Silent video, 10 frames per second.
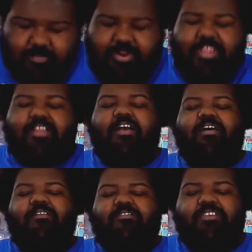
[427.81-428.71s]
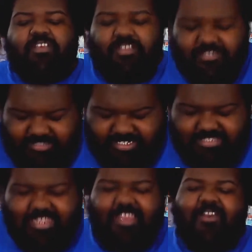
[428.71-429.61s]
brain off, sit
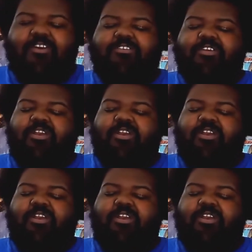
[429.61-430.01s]
down,